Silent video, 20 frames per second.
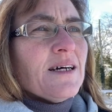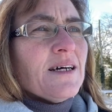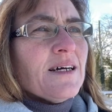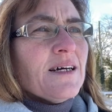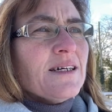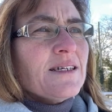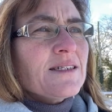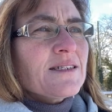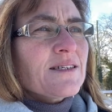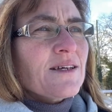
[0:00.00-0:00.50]

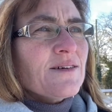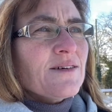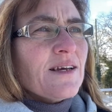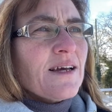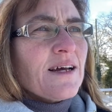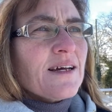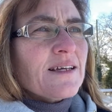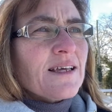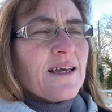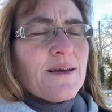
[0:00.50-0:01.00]
So
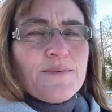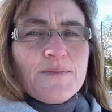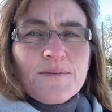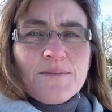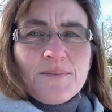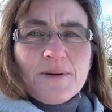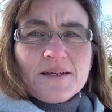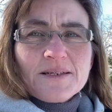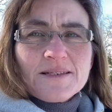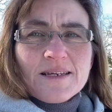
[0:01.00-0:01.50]
yeah, keep them
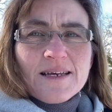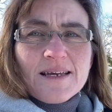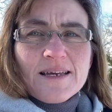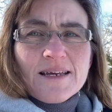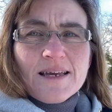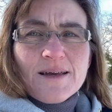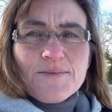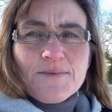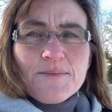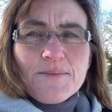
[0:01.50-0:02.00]
busy,
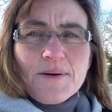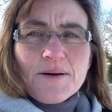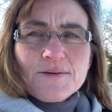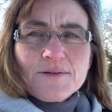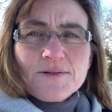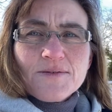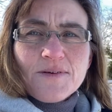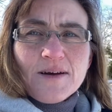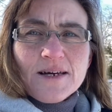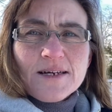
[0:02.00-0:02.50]
keep them
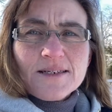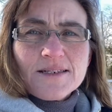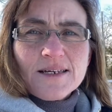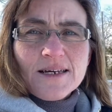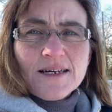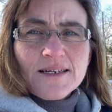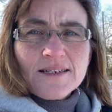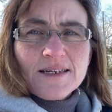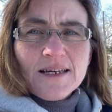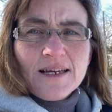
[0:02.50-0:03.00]

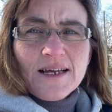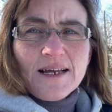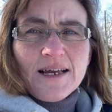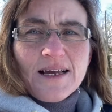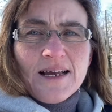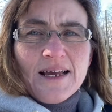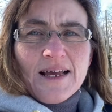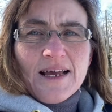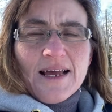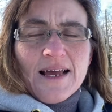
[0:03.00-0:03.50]
motivated,
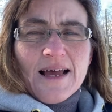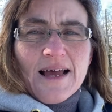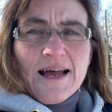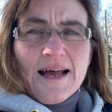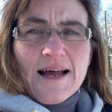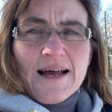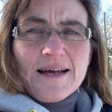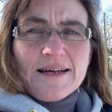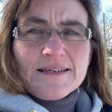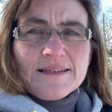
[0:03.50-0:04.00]

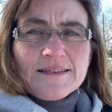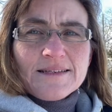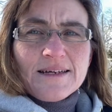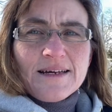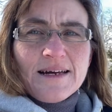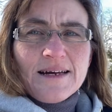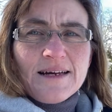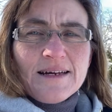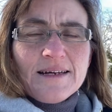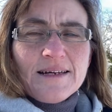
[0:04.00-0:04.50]
and
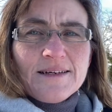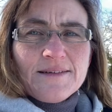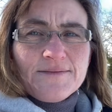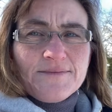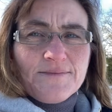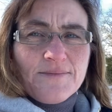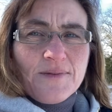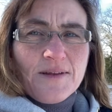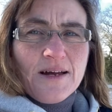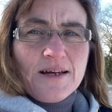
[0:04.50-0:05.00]

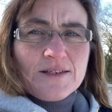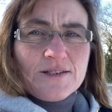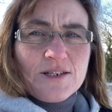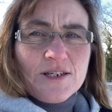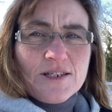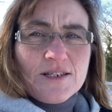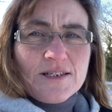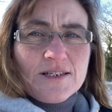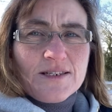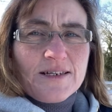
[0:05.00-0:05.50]

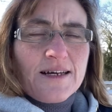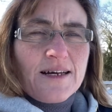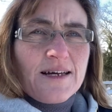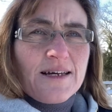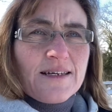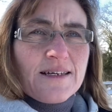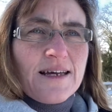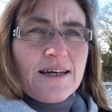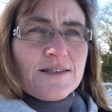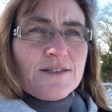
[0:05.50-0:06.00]
just
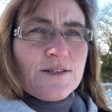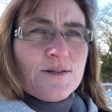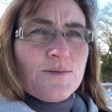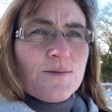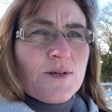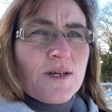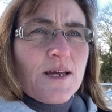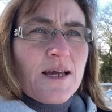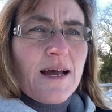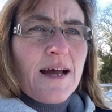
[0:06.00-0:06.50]
do
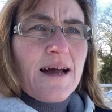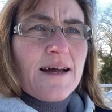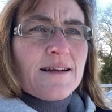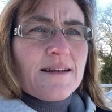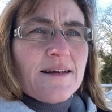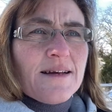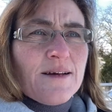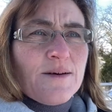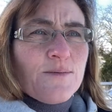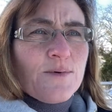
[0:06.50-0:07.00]
what you can.
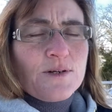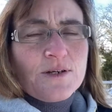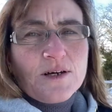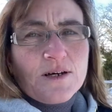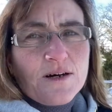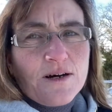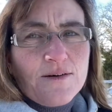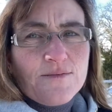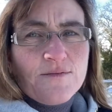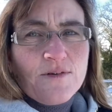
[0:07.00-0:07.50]
When you
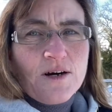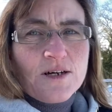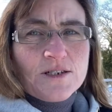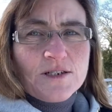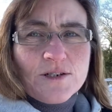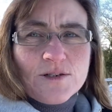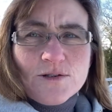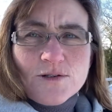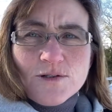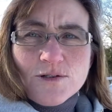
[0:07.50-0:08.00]
can't ride
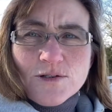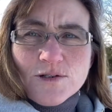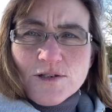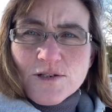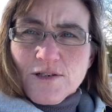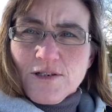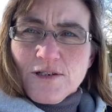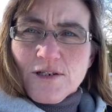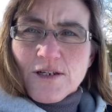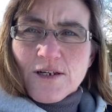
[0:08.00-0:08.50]
your horse,
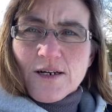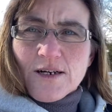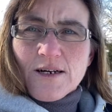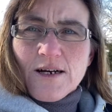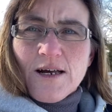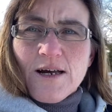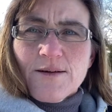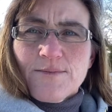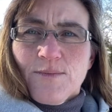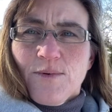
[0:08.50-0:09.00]
you can
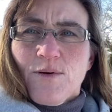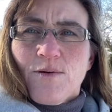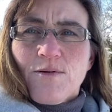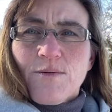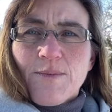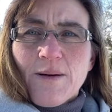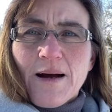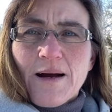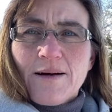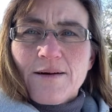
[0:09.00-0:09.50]
learn more
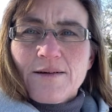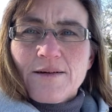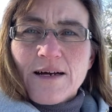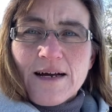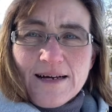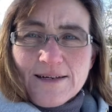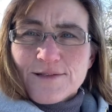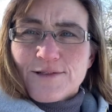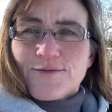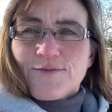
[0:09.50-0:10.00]
about
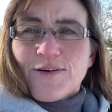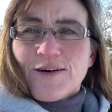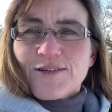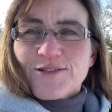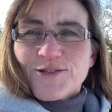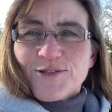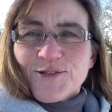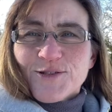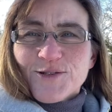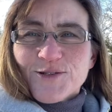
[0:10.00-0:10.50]
how to ride
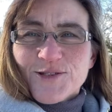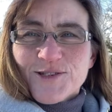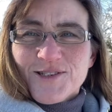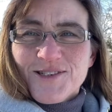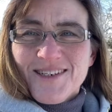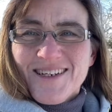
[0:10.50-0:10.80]
your horse,